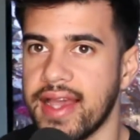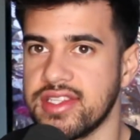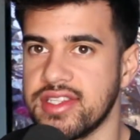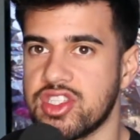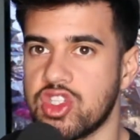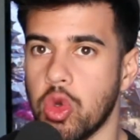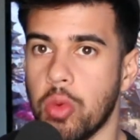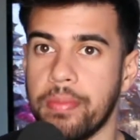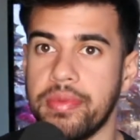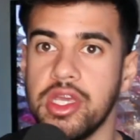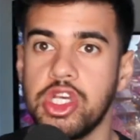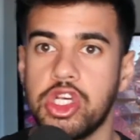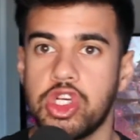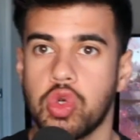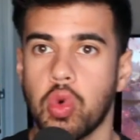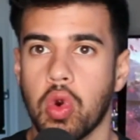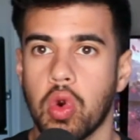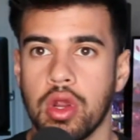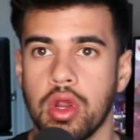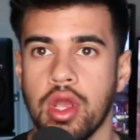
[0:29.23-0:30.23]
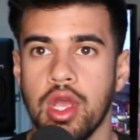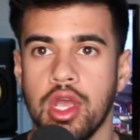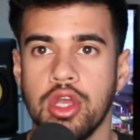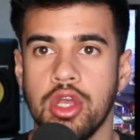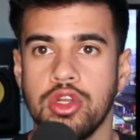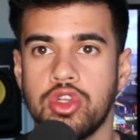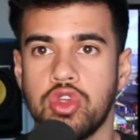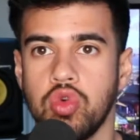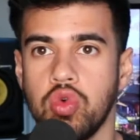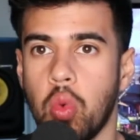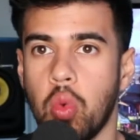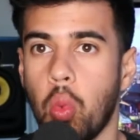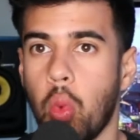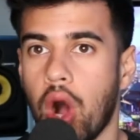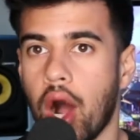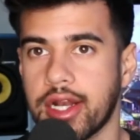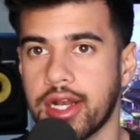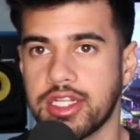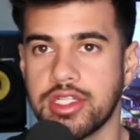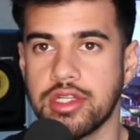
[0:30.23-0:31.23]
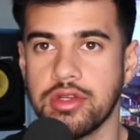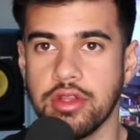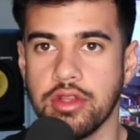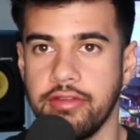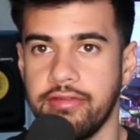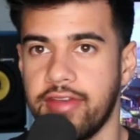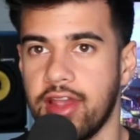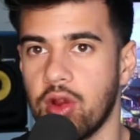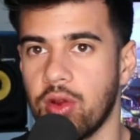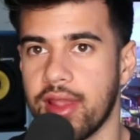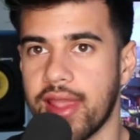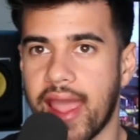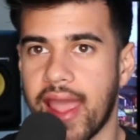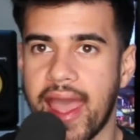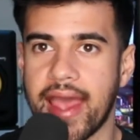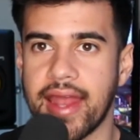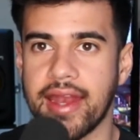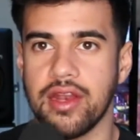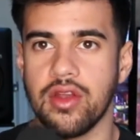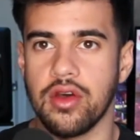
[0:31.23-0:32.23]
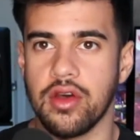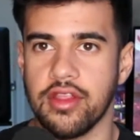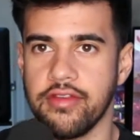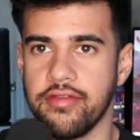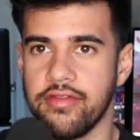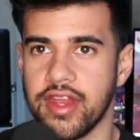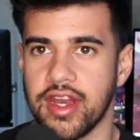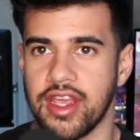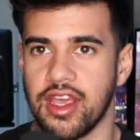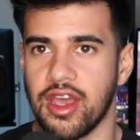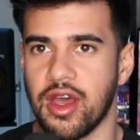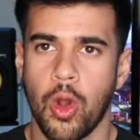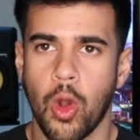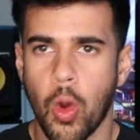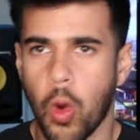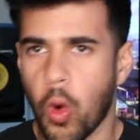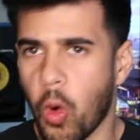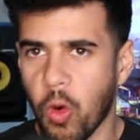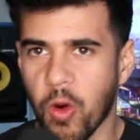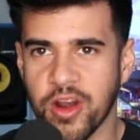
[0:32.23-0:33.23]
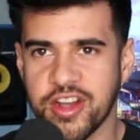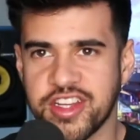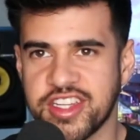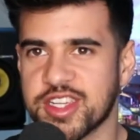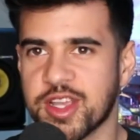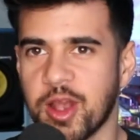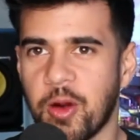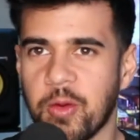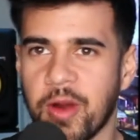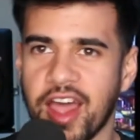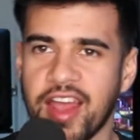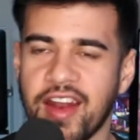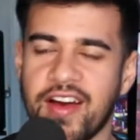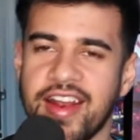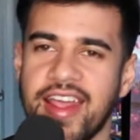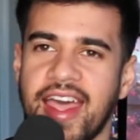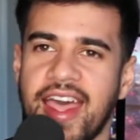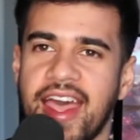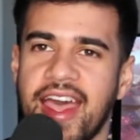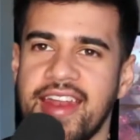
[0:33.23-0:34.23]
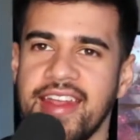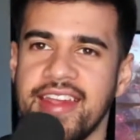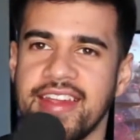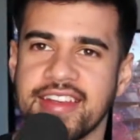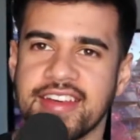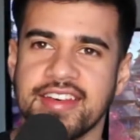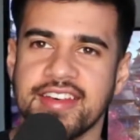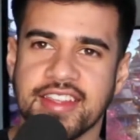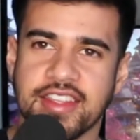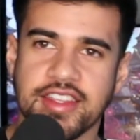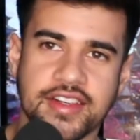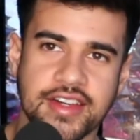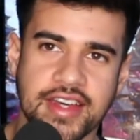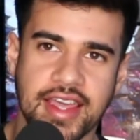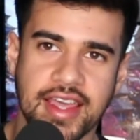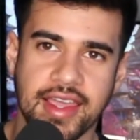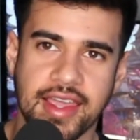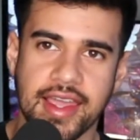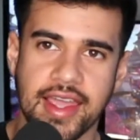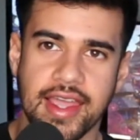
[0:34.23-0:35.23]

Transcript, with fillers: So, be sure to watch to the very end of the video or just go right on ahead and click the link